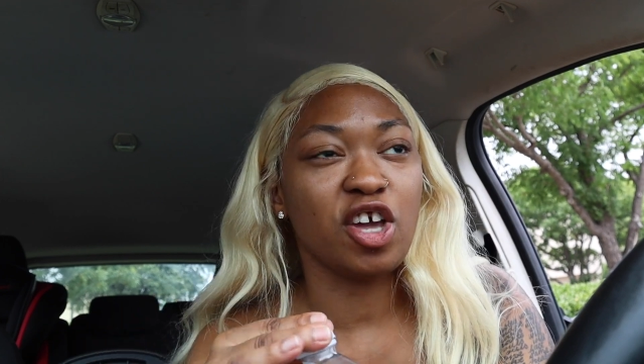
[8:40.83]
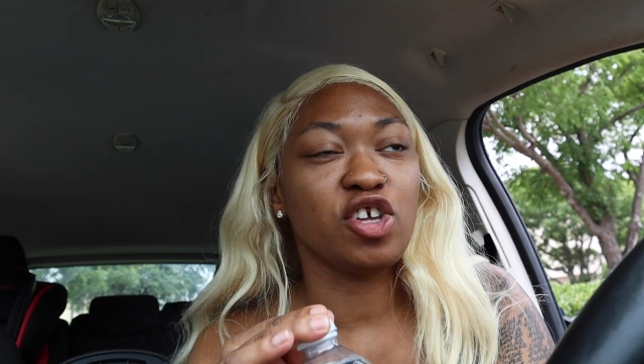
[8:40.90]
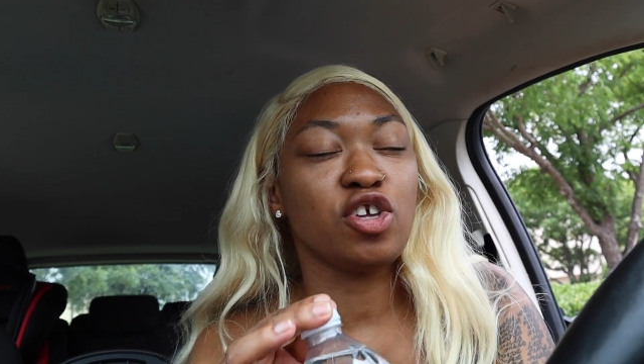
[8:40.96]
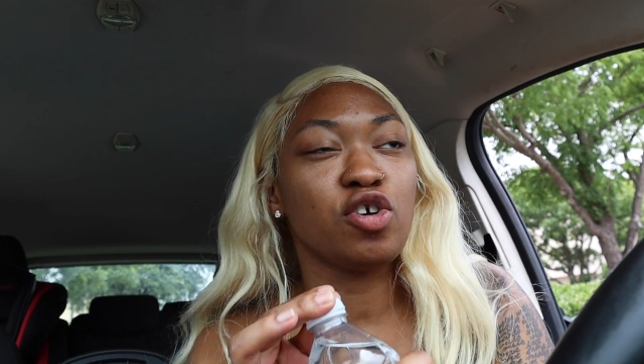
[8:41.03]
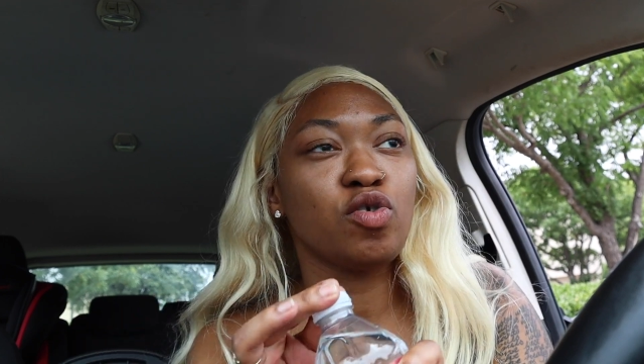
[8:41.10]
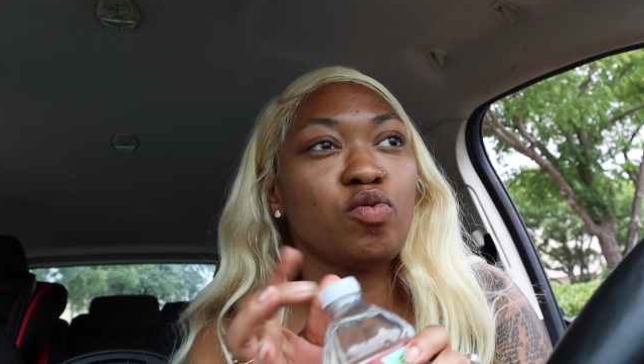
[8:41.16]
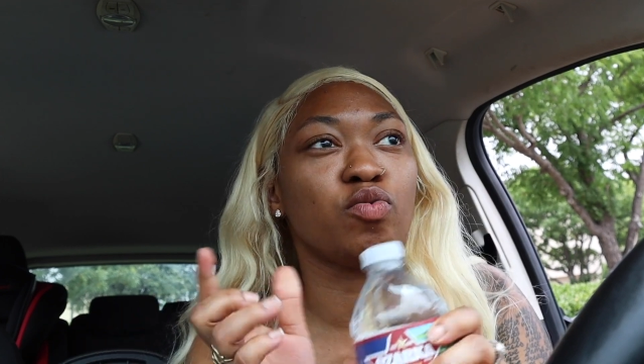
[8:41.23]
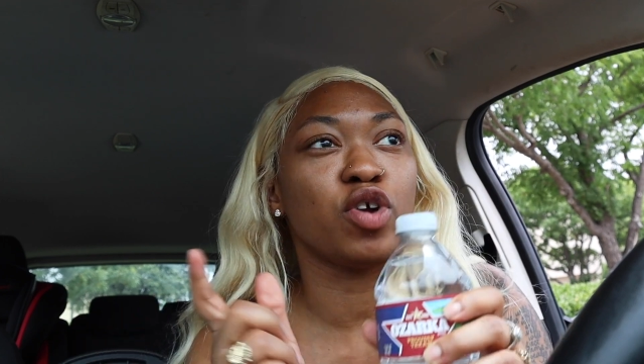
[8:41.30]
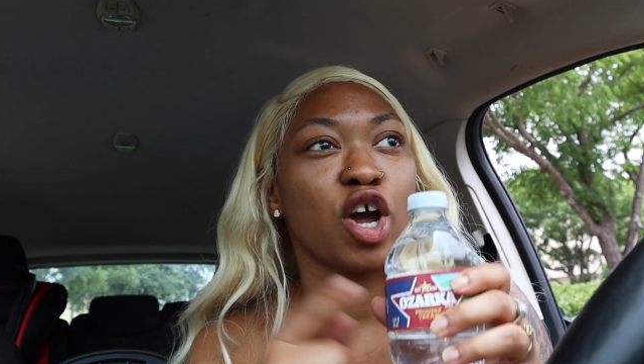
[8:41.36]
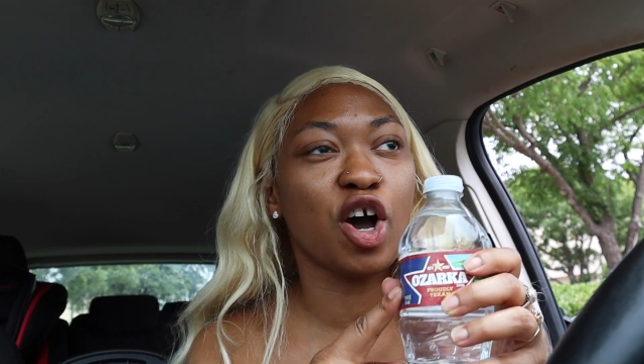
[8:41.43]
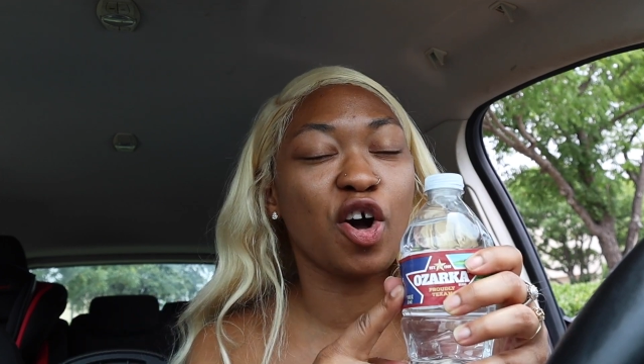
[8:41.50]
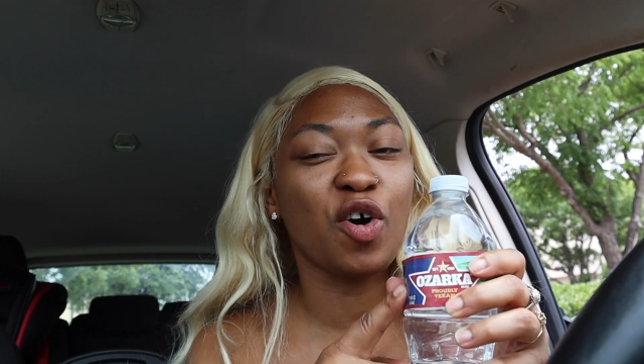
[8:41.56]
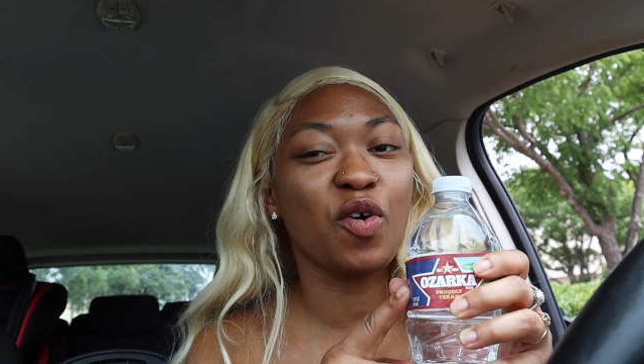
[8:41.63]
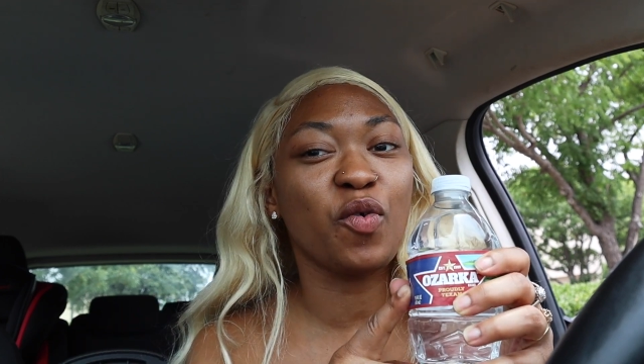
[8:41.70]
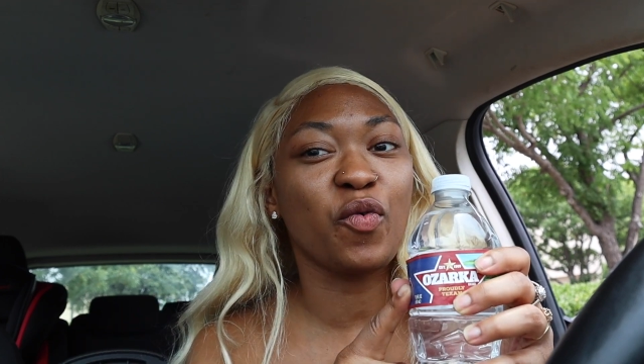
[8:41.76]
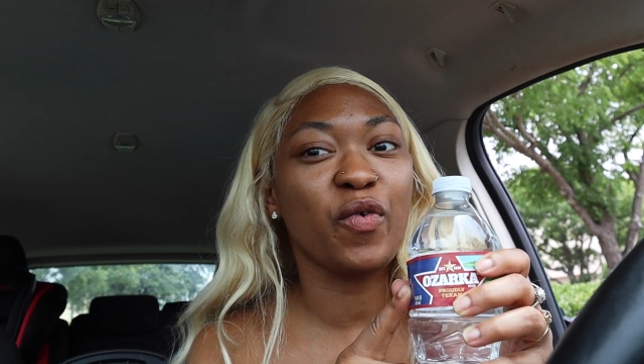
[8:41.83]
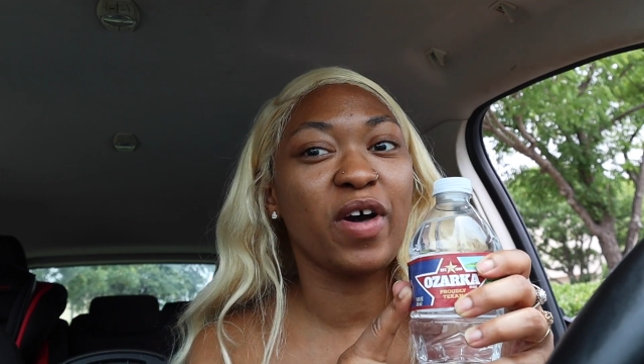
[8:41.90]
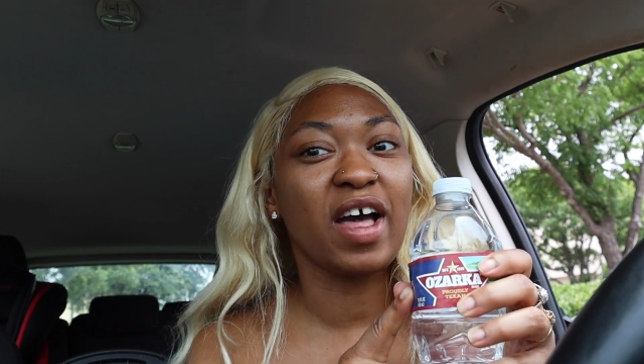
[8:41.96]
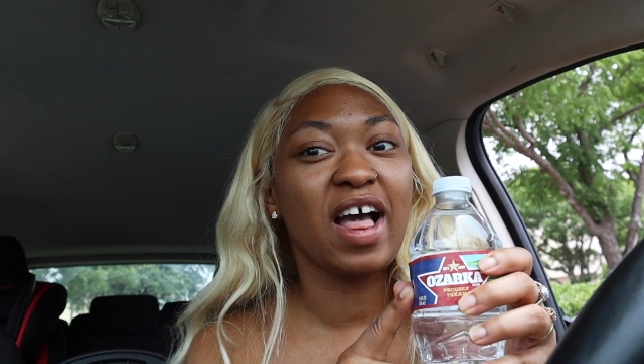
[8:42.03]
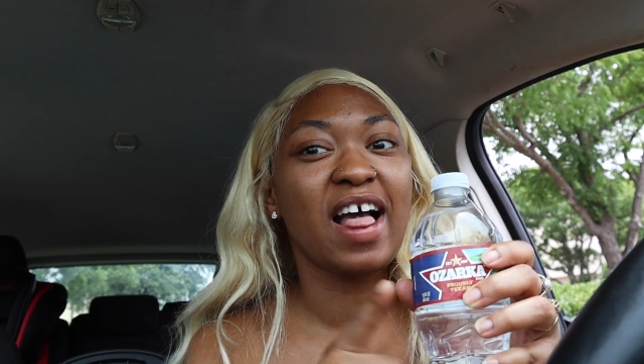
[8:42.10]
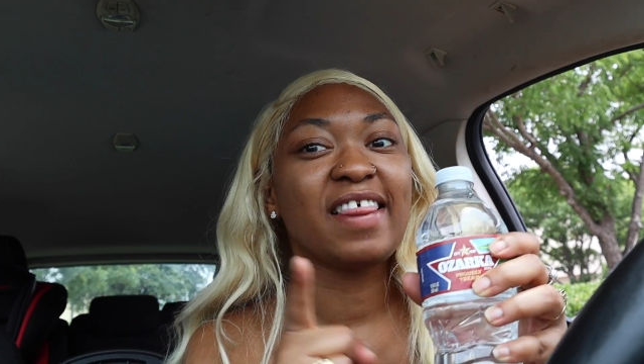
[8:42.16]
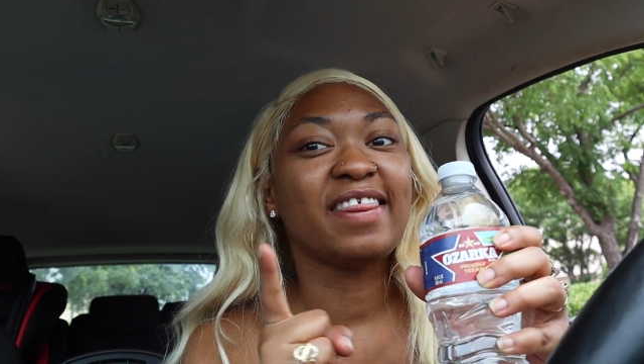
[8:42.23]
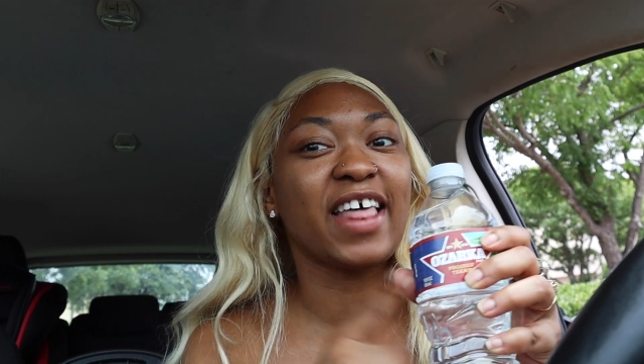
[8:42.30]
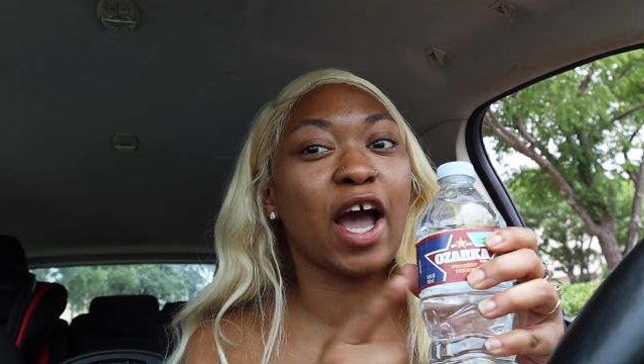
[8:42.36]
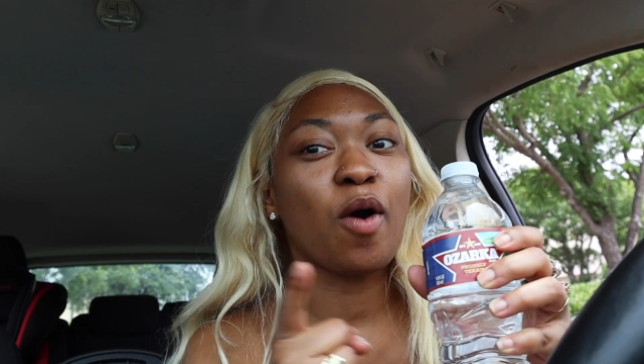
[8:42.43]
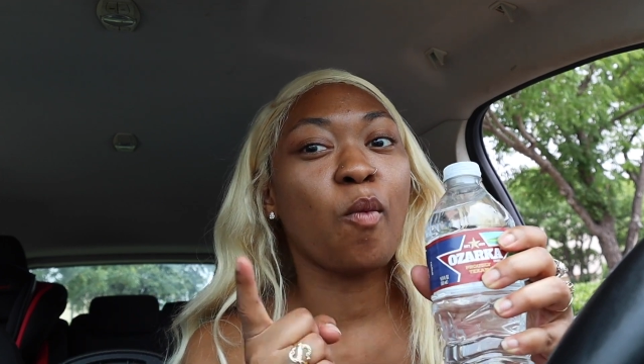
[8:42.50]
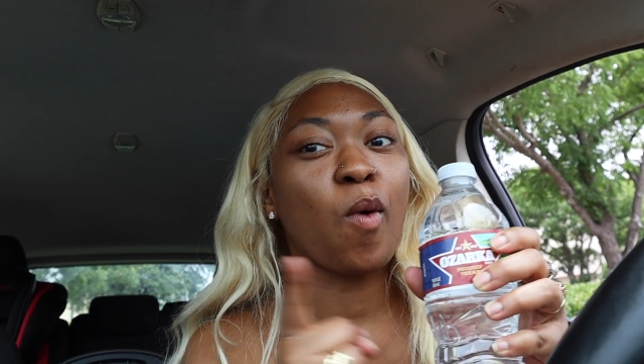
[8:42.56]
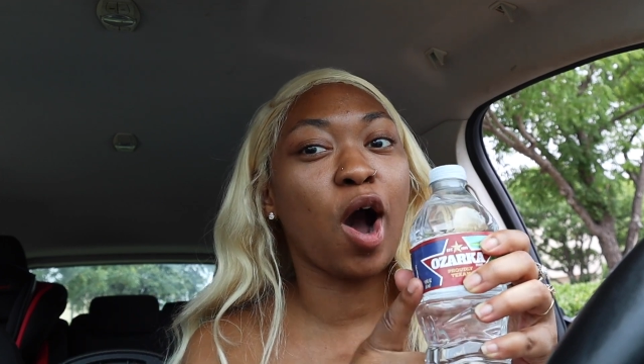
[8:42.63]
you know that